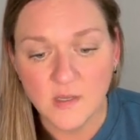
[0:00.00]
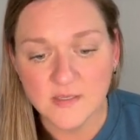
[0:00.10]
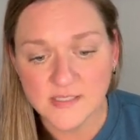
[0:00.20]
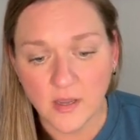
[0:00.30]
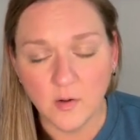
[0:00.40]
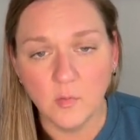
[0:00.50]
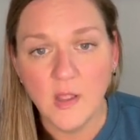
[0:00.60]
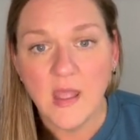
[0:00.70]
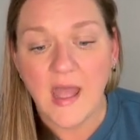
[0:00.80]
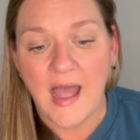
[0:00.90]
So
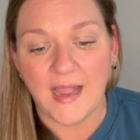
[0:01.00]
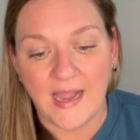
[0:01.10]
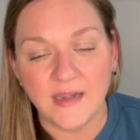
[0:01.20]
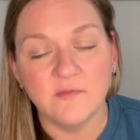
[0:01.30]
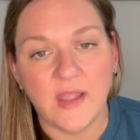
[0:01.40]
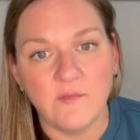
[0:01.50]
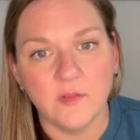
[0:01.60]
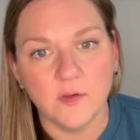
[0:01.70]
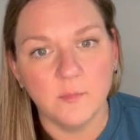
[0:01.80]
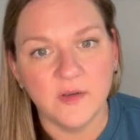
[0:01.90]
I kind of gave a
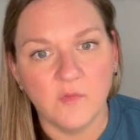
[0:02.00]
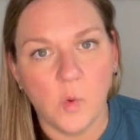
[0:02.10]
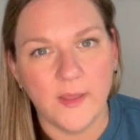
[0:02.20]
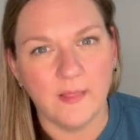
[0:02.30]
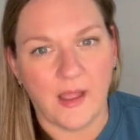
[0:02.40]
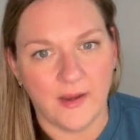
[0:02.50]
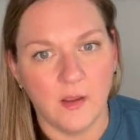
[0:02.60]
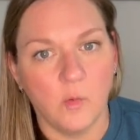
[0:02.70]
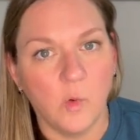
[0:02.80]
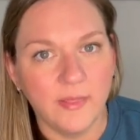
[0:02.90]
little bit of a
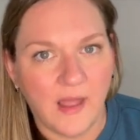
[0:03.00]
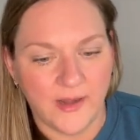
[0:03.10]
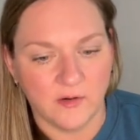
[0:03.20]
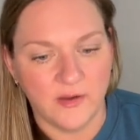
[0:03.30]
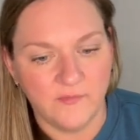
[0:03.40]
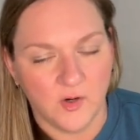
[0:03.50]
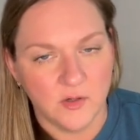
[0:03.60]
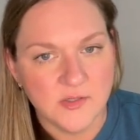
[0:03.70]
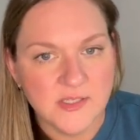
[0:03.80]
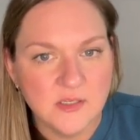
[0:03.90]
one-liner at
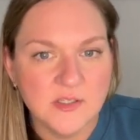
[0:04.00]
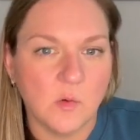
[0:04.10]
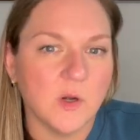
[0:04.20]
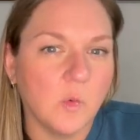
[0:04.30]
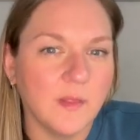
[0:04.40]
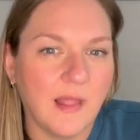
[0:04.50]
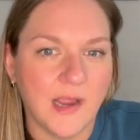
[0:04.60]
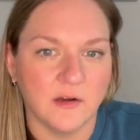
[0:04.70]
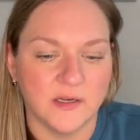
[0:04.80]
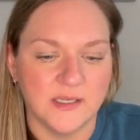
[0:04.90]
first. So what a
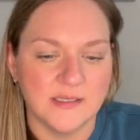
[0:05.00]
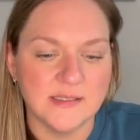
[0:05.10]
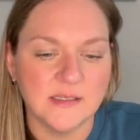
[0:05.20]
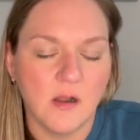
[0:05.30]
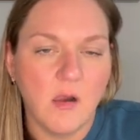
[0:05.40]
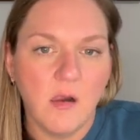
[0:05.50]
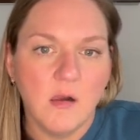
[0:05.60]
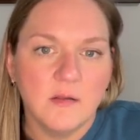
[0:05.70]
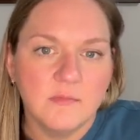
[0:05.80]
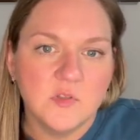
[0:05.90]
one-liner is,
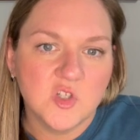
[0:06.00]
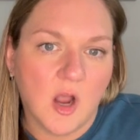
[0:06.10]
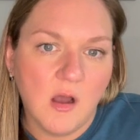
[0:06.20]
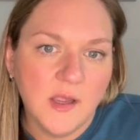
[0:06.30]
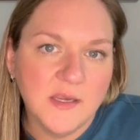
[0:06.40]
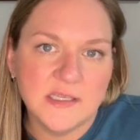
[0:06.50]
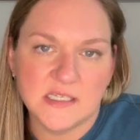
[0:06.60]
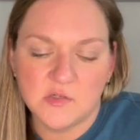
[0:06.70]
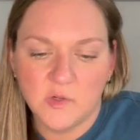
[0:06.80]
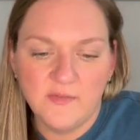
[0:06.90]
John is
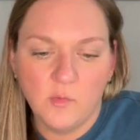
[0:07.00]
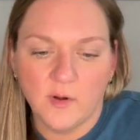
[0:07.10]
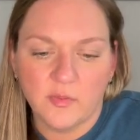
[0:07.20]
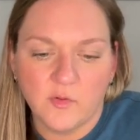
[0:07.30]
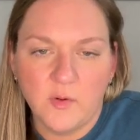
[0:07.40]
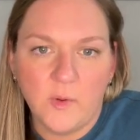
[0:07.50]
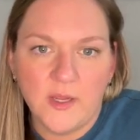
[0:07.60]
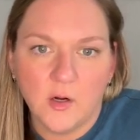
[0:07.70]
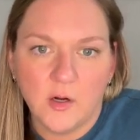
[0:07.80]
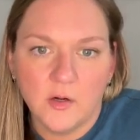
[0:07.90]
a 24 and 3
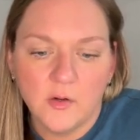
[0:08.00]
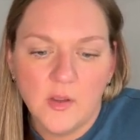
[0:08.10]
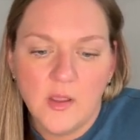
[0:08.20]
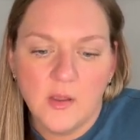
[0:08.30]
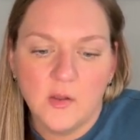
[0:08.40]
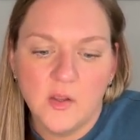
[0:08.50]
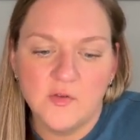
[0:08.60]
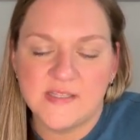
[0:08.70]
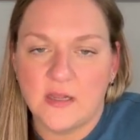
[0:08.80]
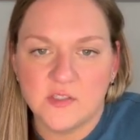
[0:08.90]
weeker
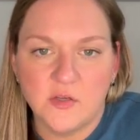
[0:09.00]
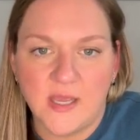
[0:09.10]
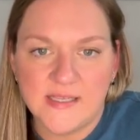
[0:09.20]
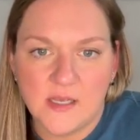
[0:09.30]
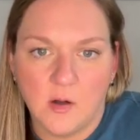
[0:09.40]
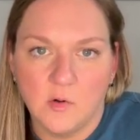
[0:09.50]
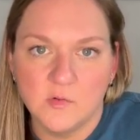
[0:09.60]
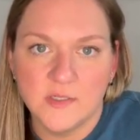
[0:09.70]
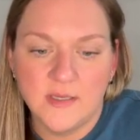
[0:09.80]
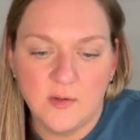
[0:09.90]
who's now 2 days
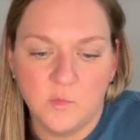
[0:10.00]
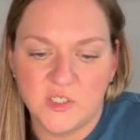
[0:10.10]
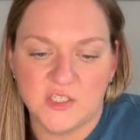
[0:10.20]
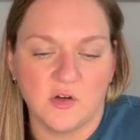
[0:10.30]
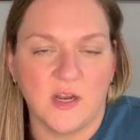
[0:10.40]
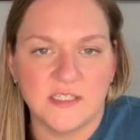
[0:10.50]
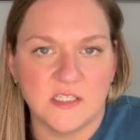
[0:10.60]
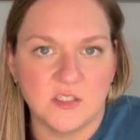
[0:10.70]
old, which is corrected to